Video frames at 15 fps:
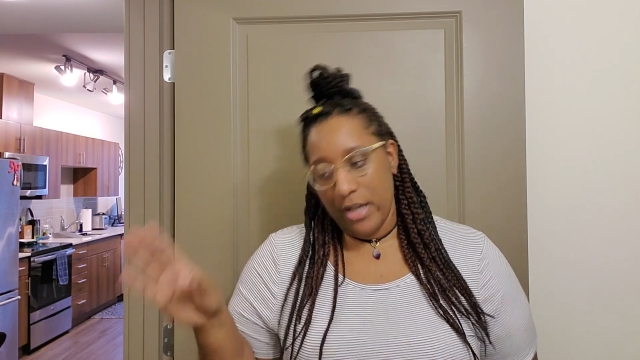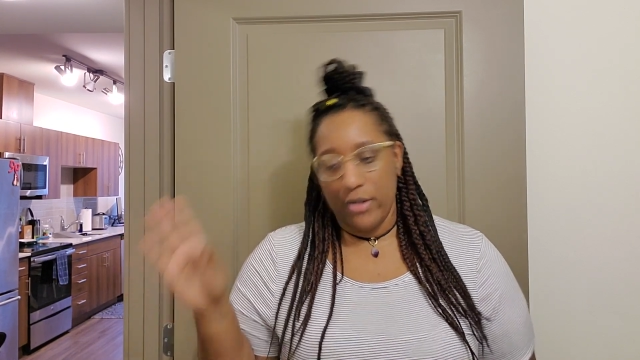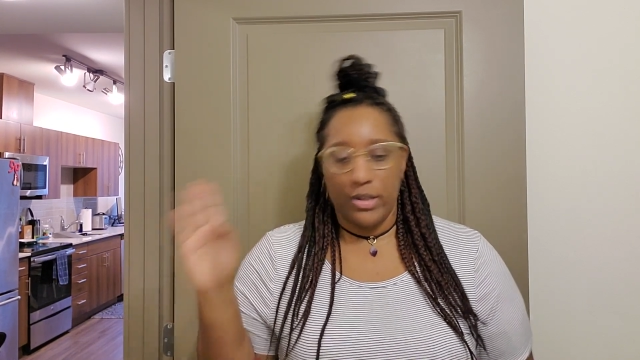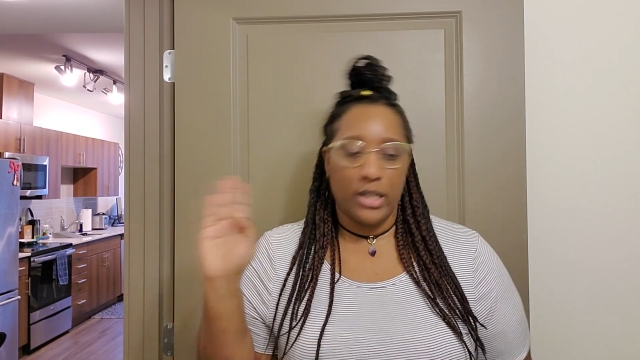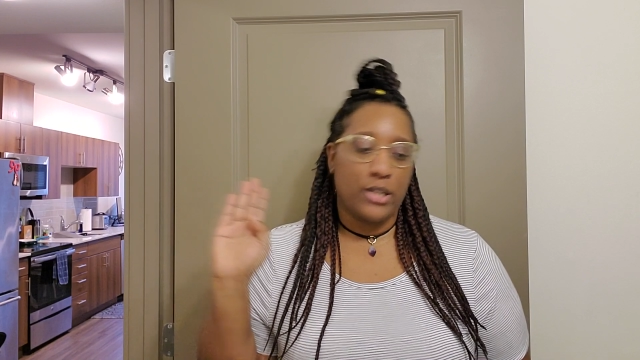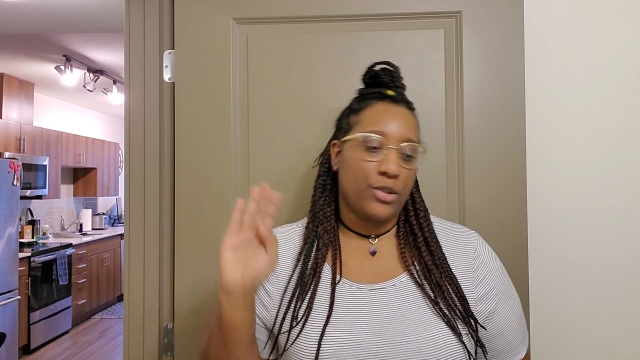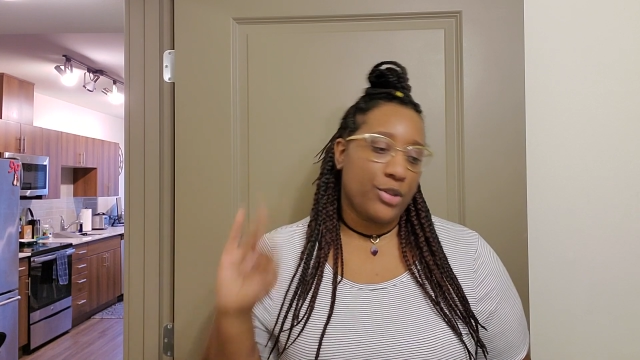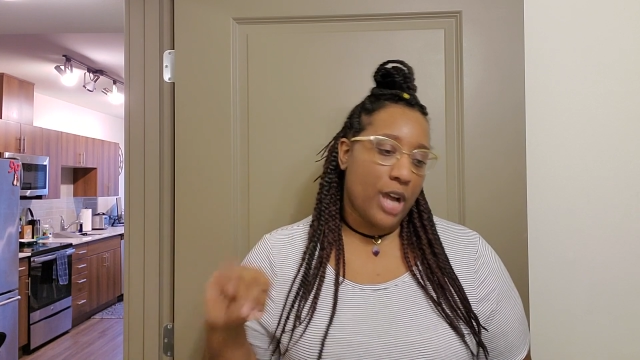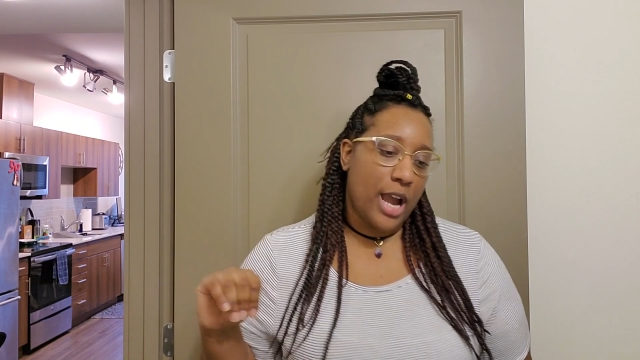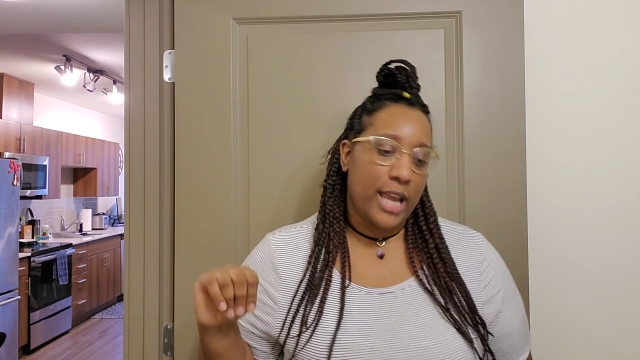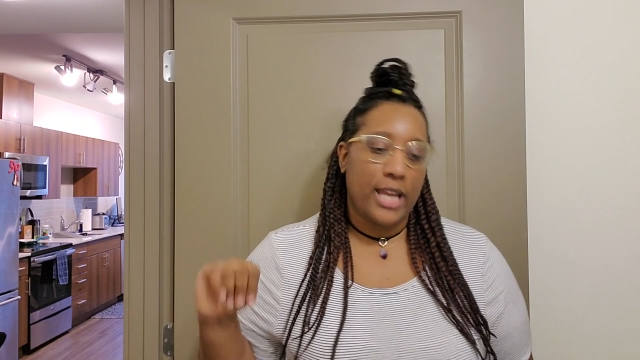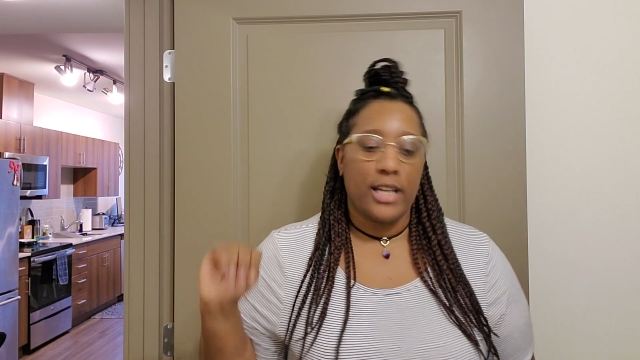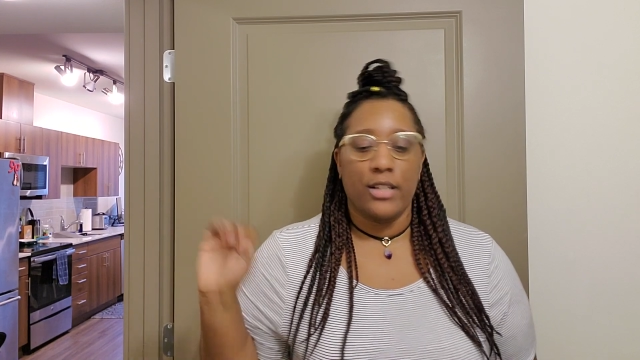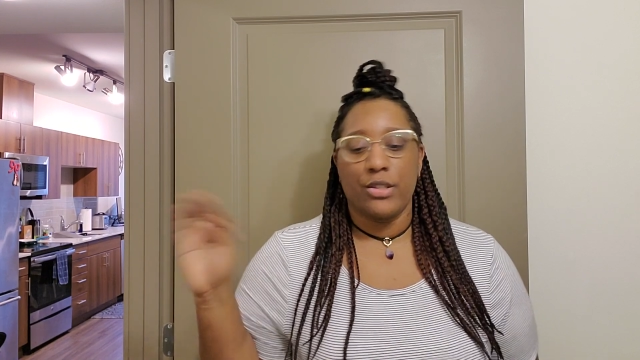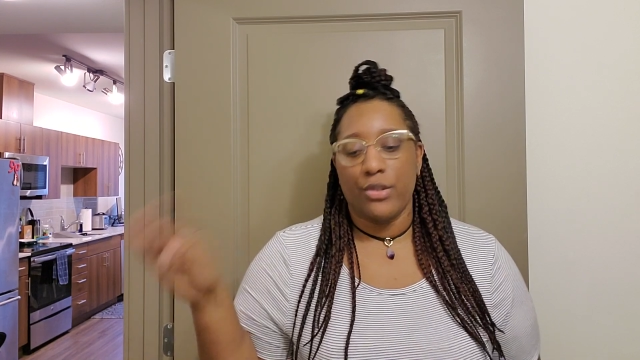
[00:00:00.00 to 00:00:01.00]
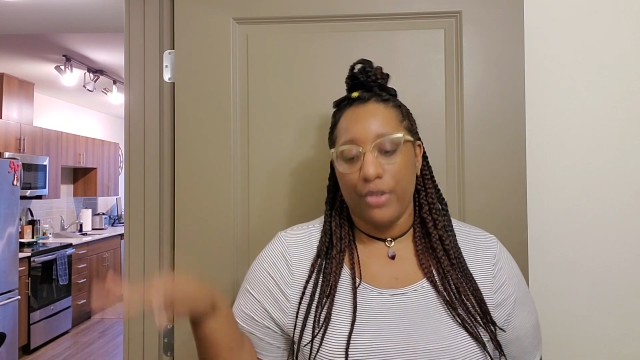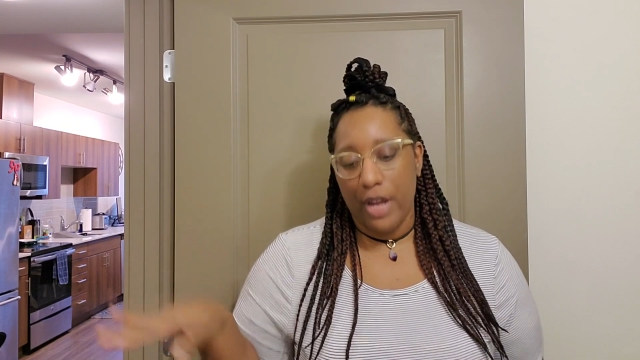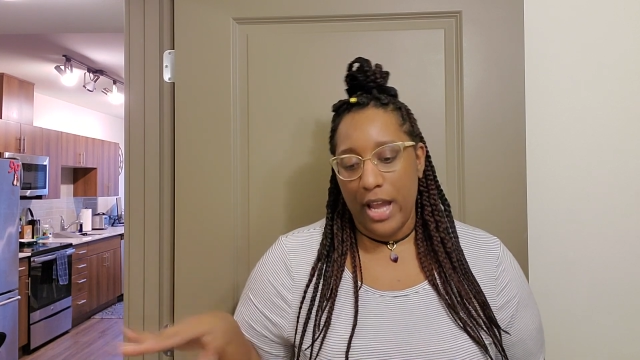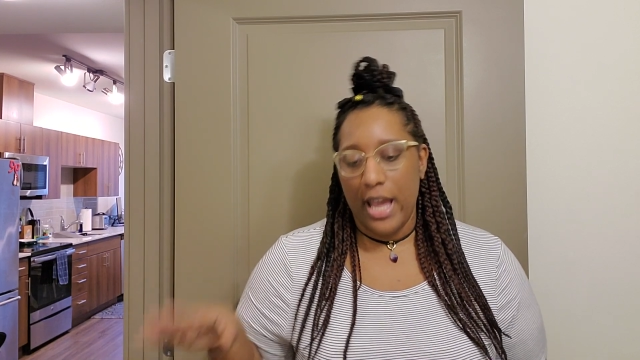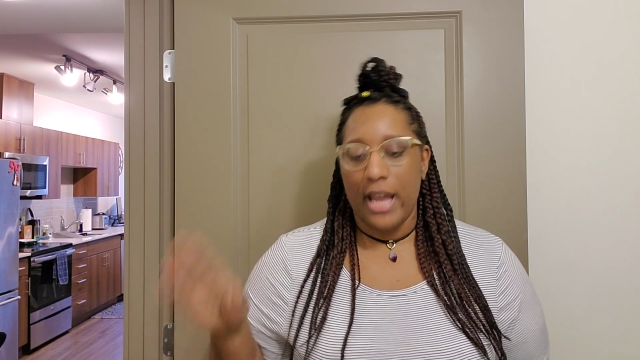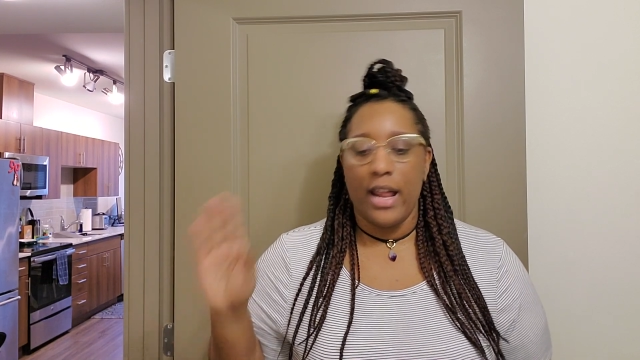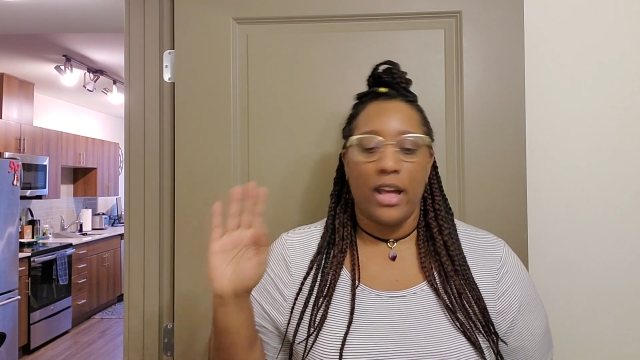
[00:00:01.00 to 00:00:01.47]
you need to try it, it's
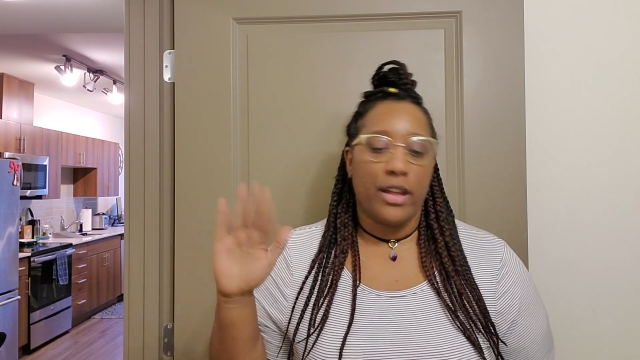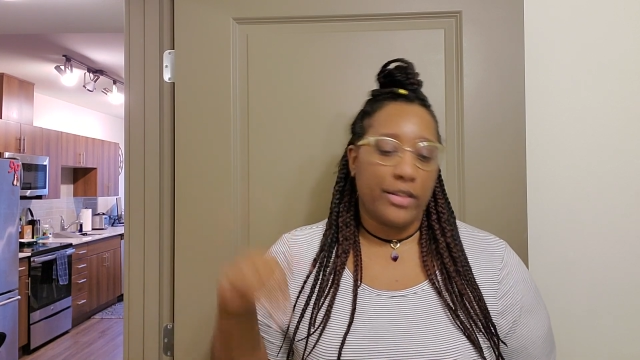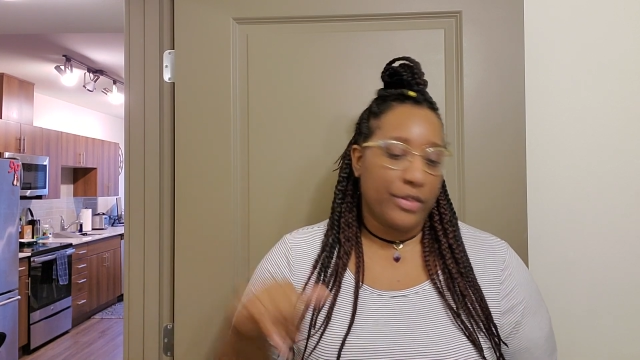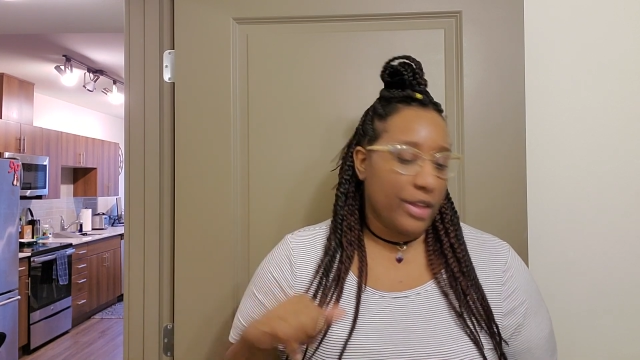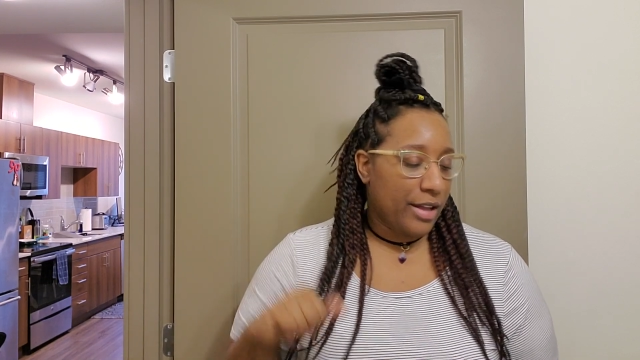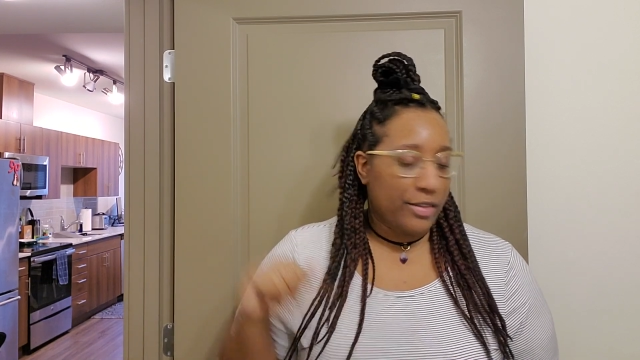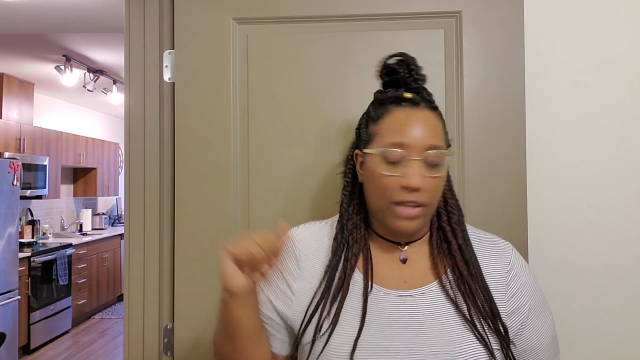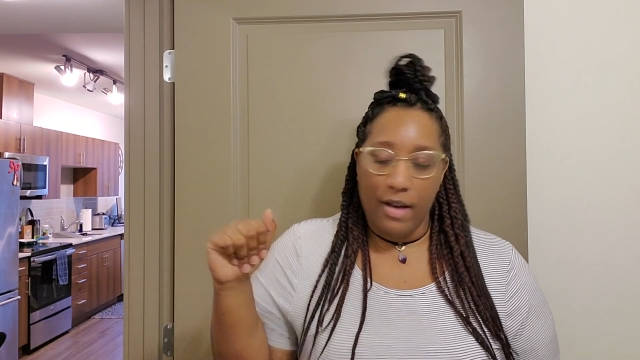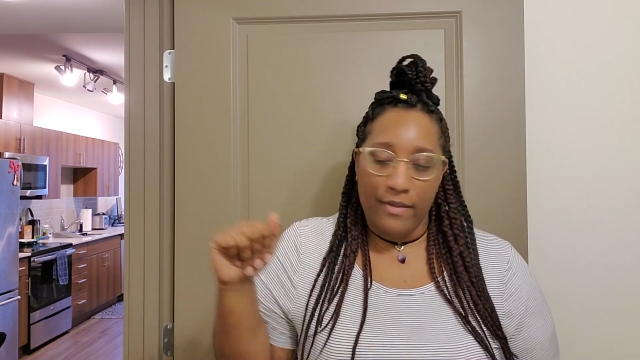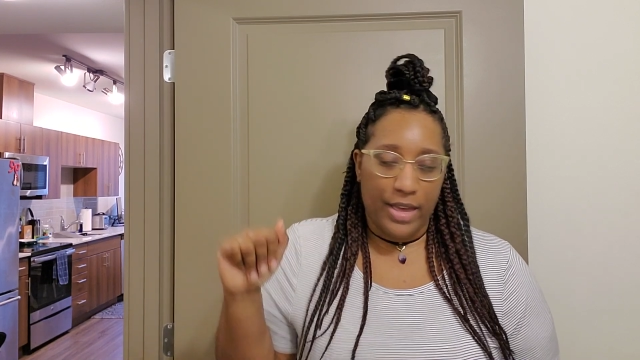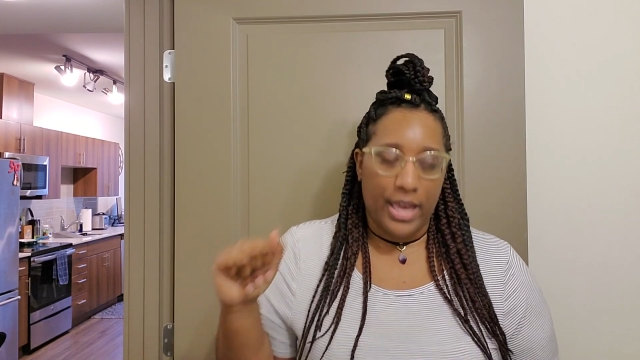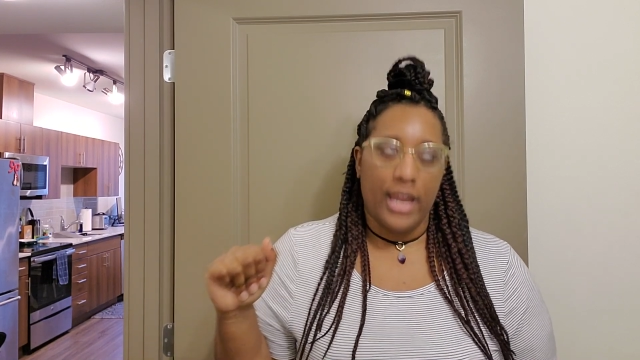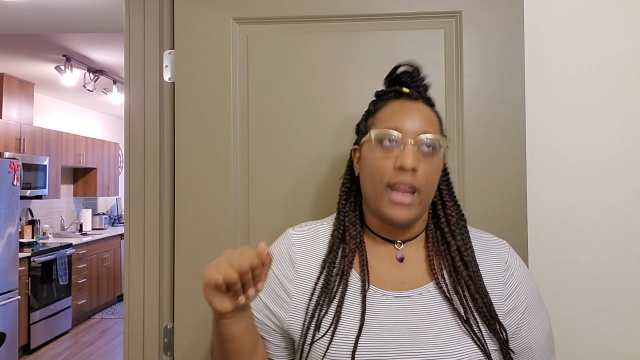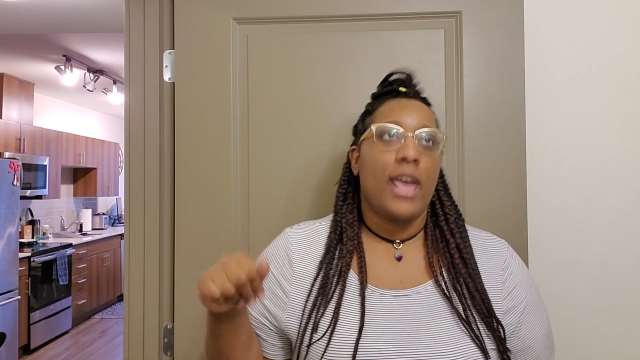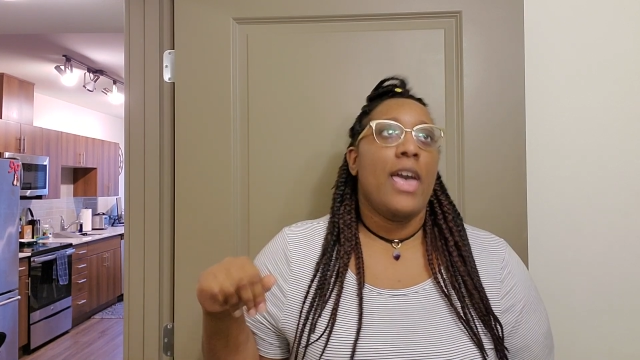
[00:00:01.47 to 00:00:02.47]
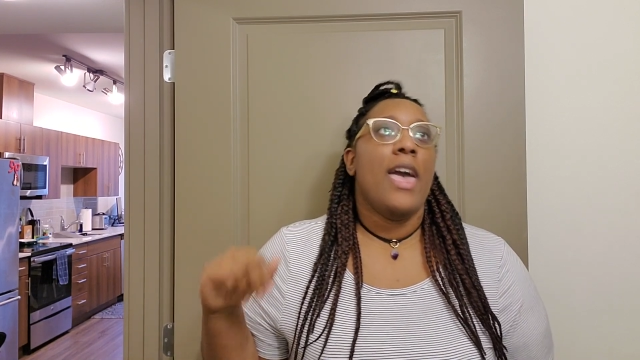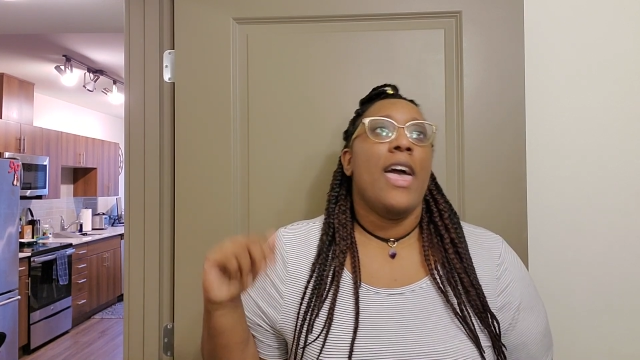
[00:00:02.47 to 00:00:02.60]
great, I, I love it.